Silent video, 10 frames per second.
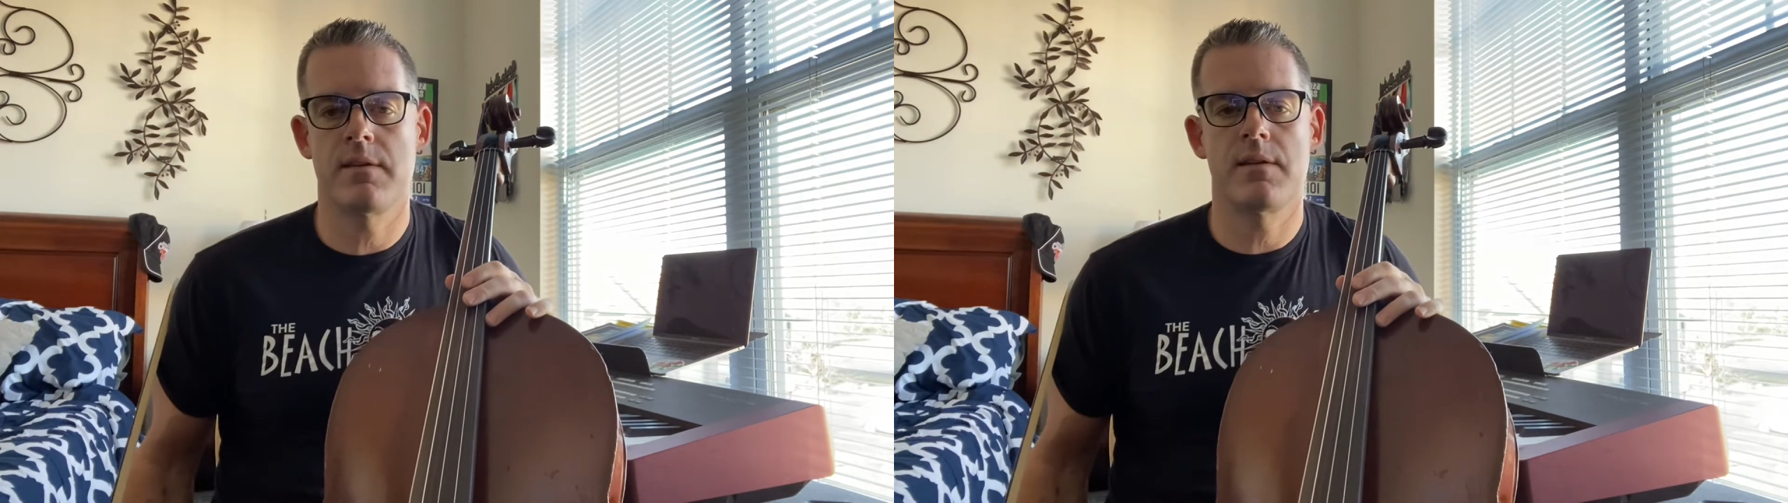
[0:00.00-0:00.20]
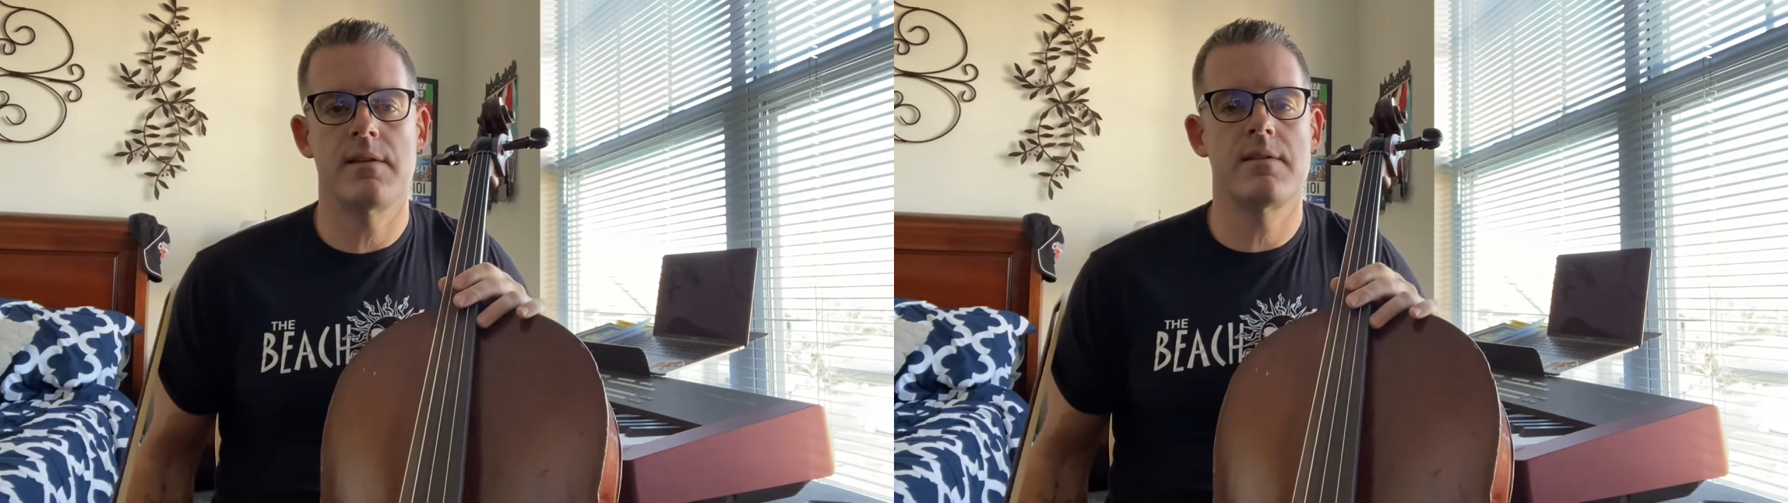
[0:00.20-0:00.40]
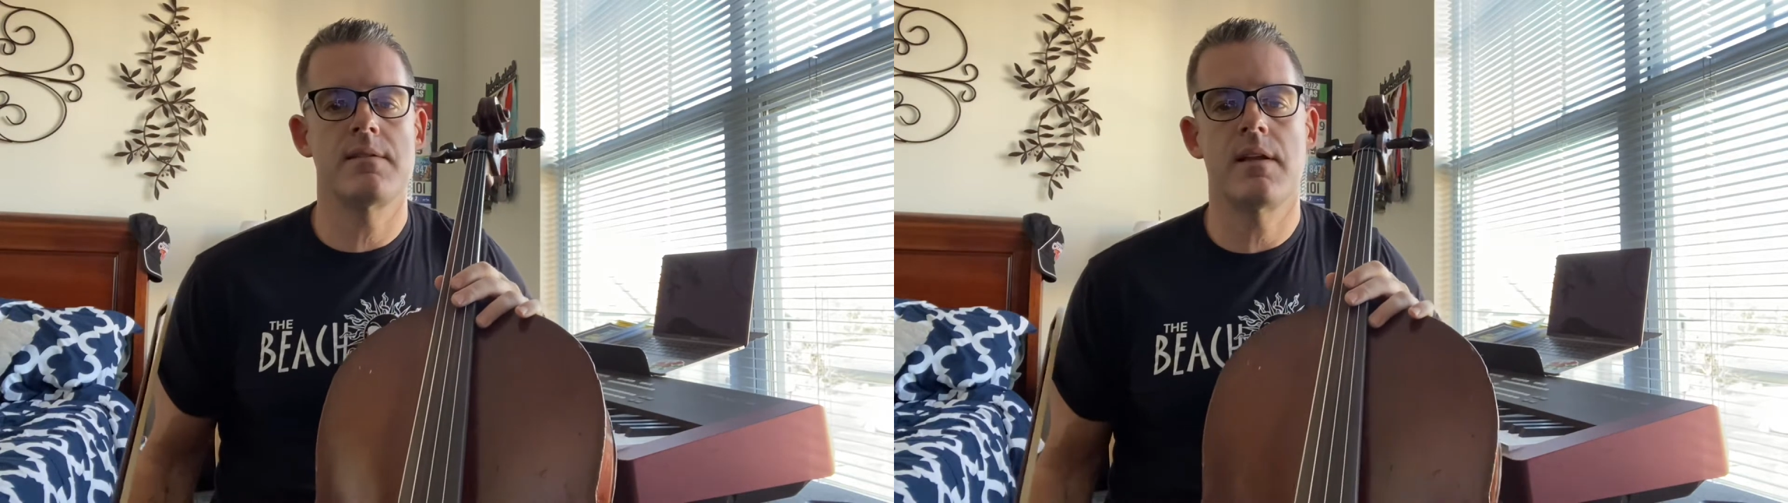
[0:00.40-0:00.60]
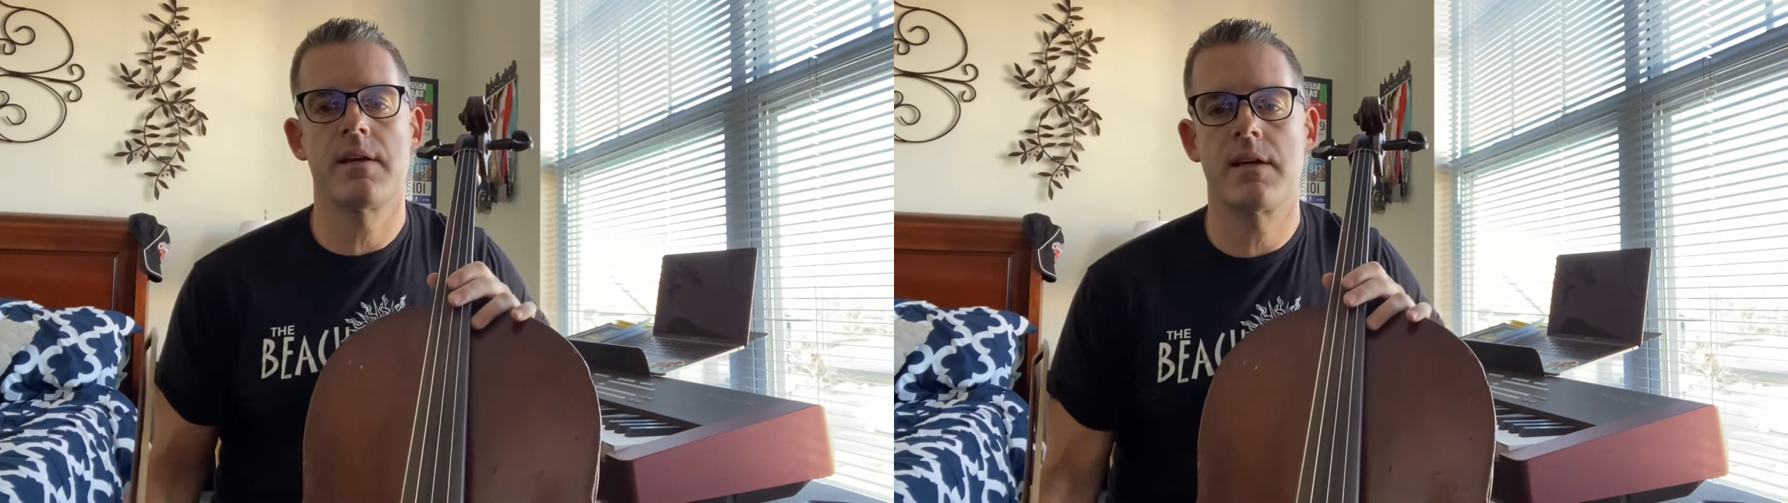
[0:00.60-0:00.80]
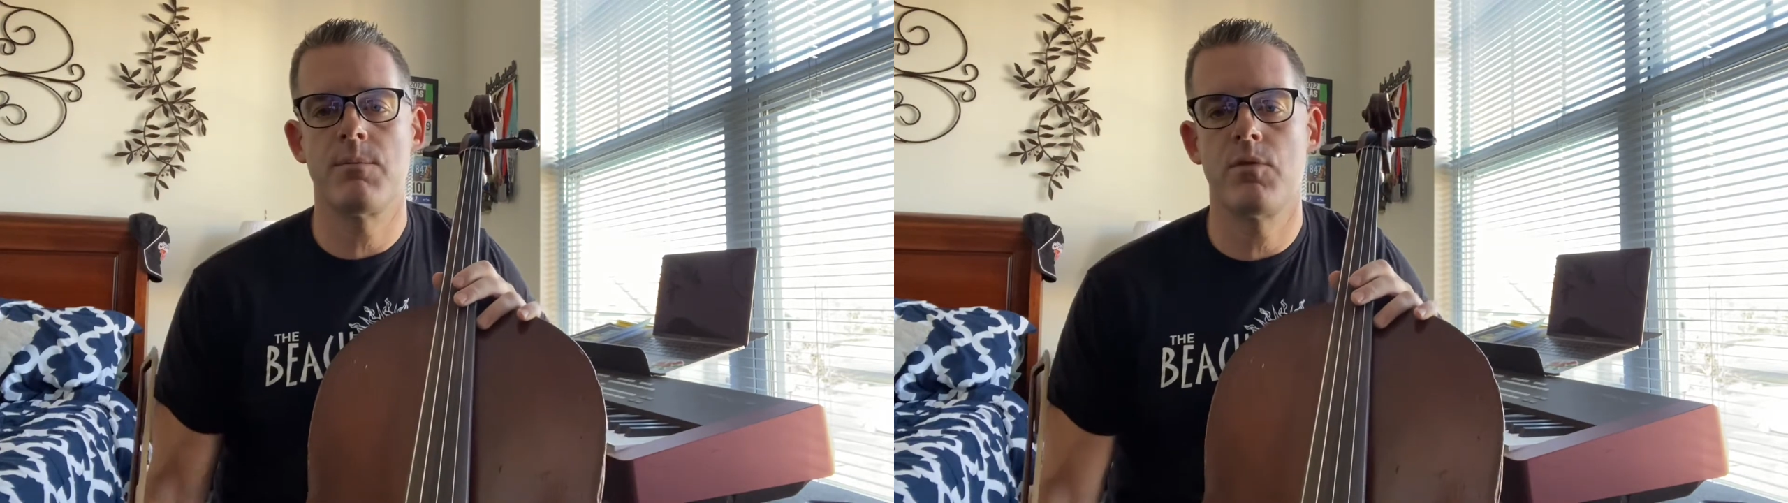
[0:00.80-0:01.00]
it doesn't sound
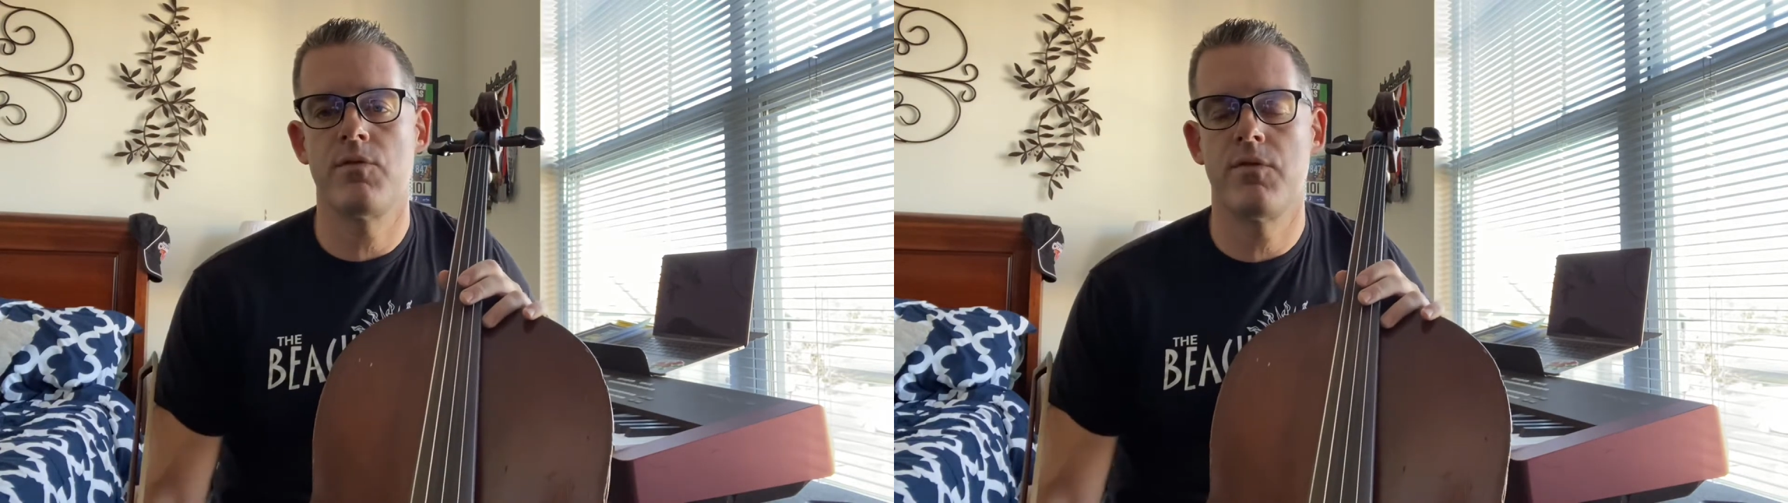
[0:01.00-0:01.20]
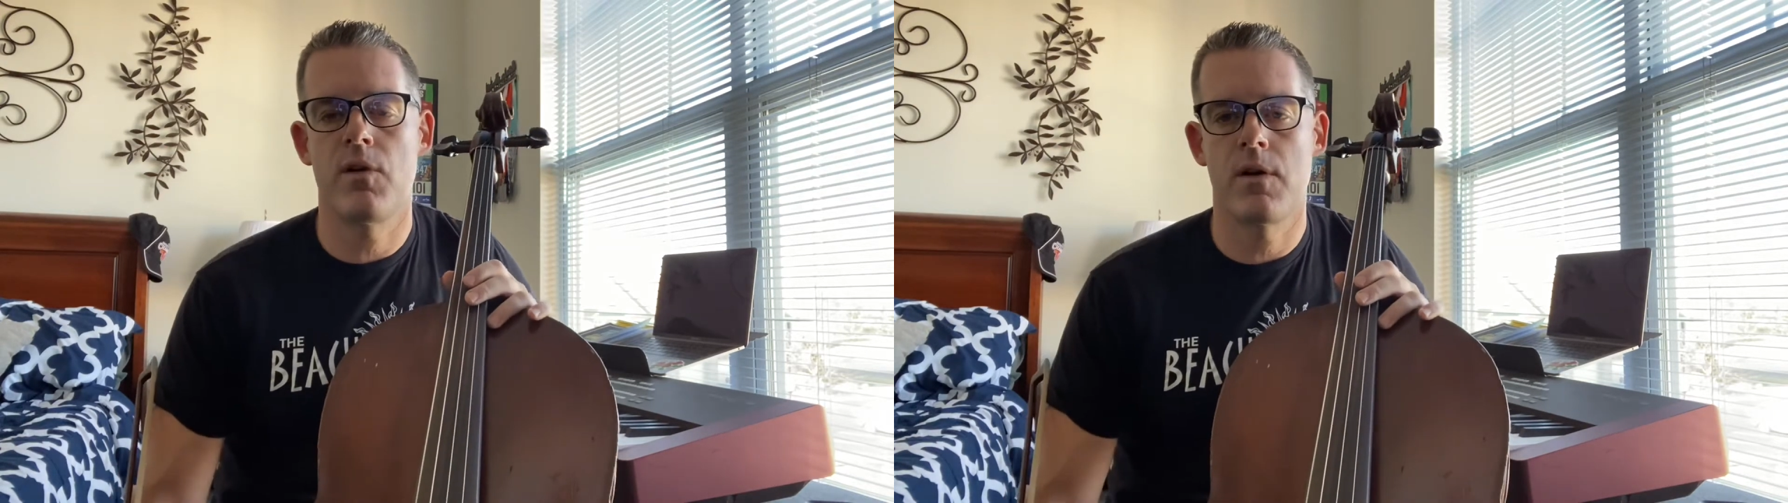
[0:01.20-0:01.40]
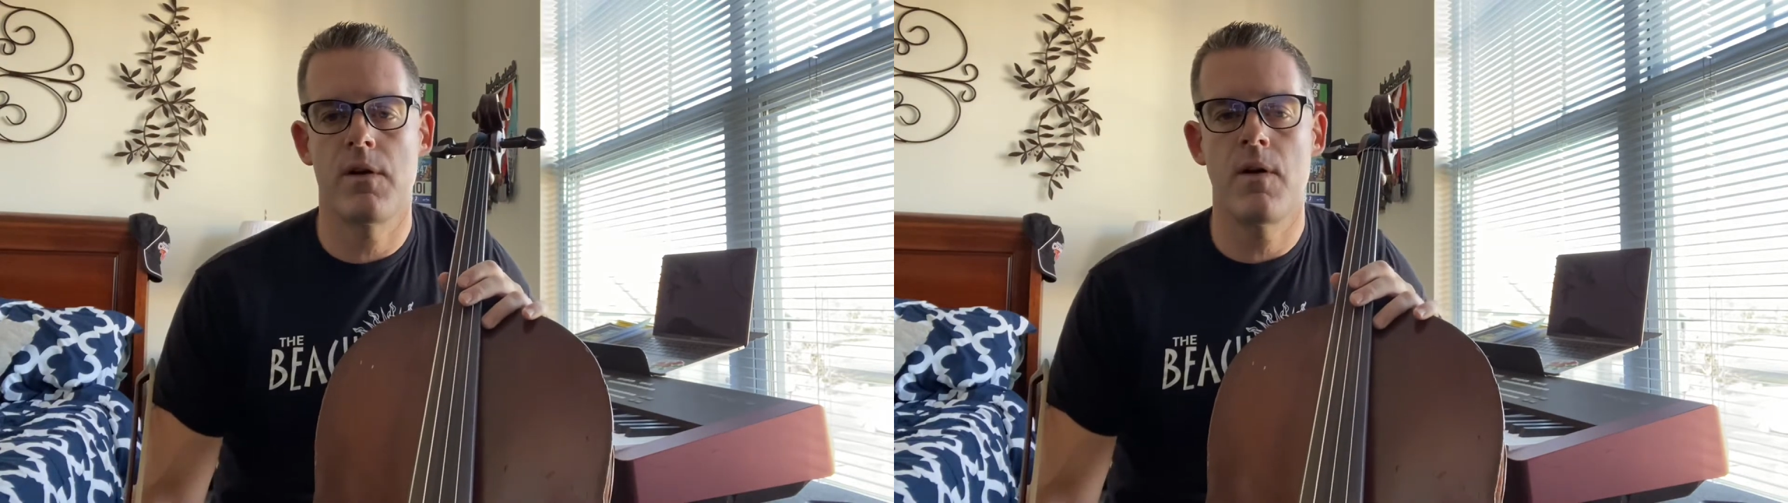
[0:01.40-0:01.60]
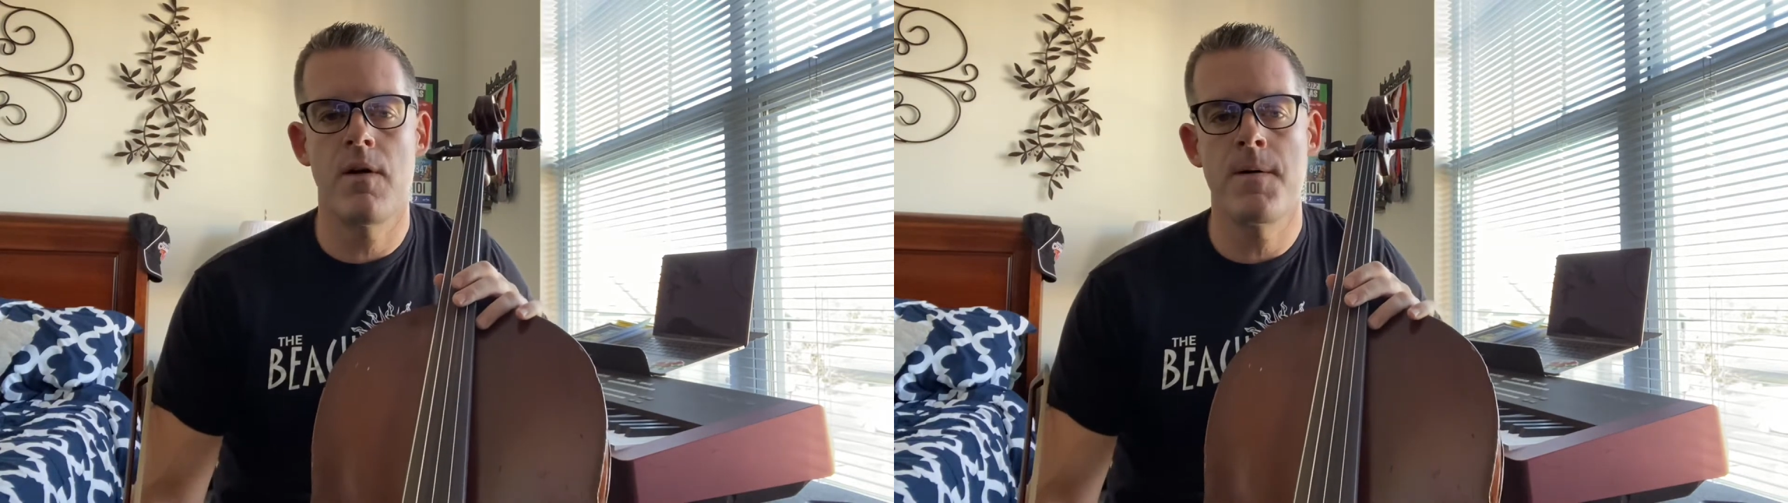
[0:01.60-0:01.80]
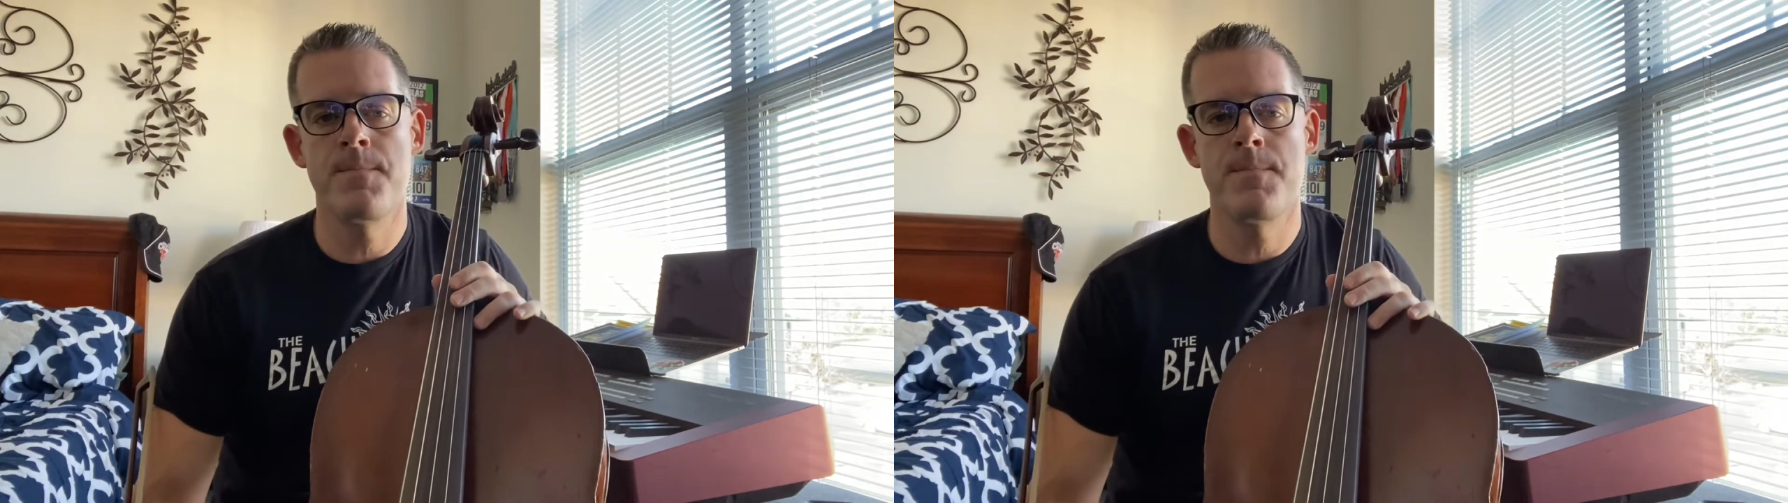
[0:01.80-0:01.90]
like you move far at all.